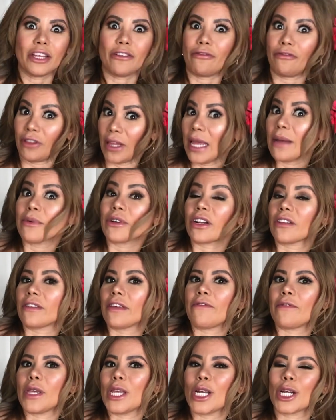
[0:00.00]
flavor of the
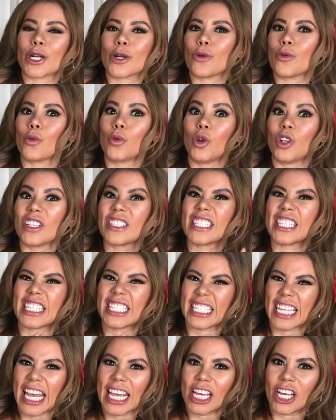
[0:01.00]
beer will
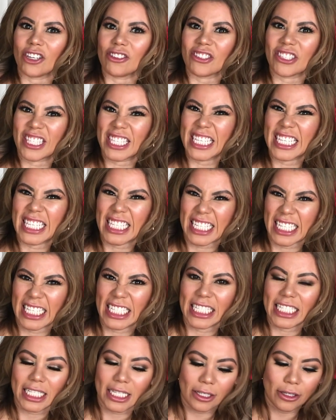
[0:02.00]
stay
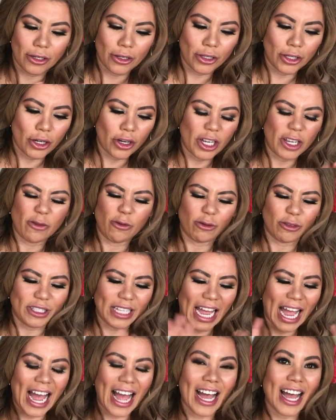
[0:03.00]
consistent. It will
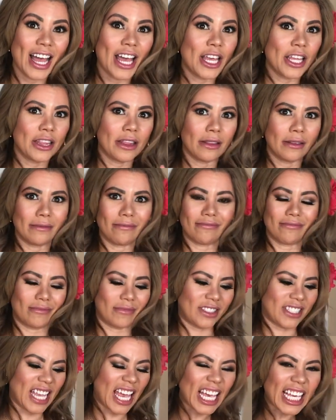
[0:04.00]
not
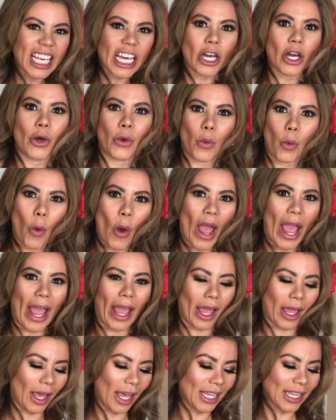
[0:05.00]
take it
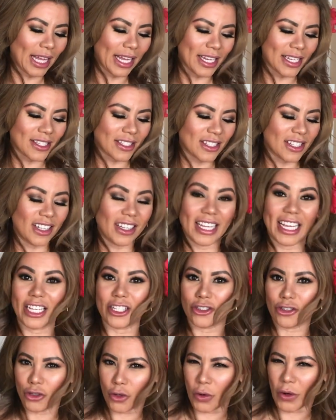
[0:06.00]
away, and I still
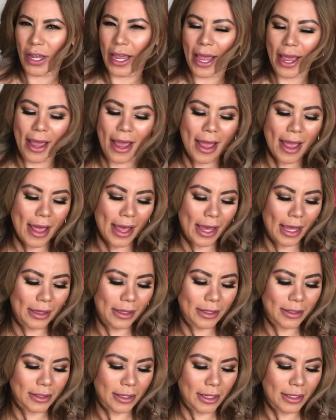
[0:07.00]
enjoy it, and
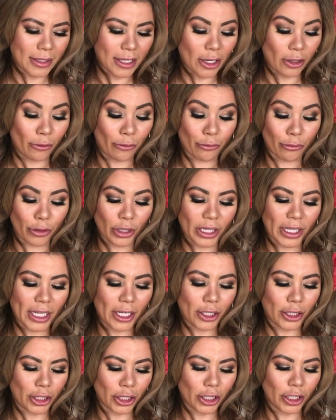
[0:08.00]
it's a really
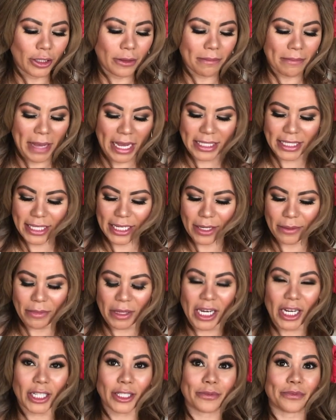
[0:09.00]
good Mexican
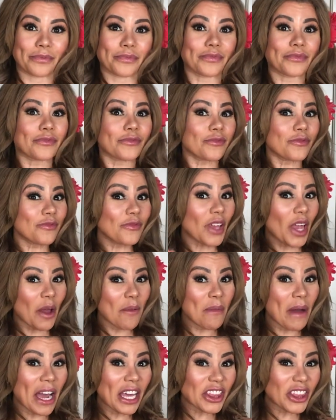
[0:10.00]
beer.
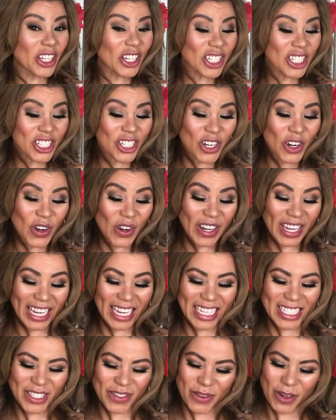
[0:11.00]
My third
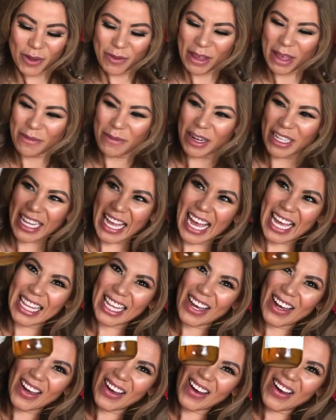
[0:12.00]
choice will be
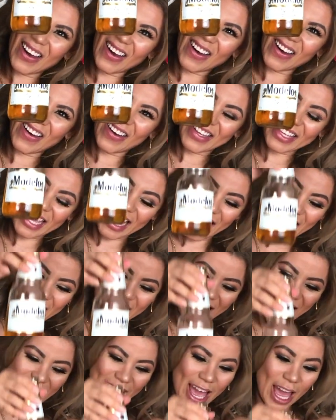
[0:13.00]
Modelo.
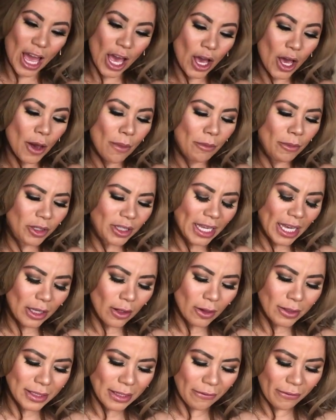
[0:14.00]
Yeah, Modelo
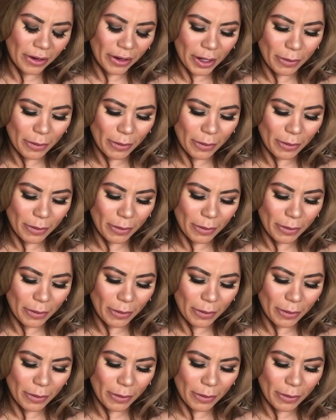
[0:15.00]
is a very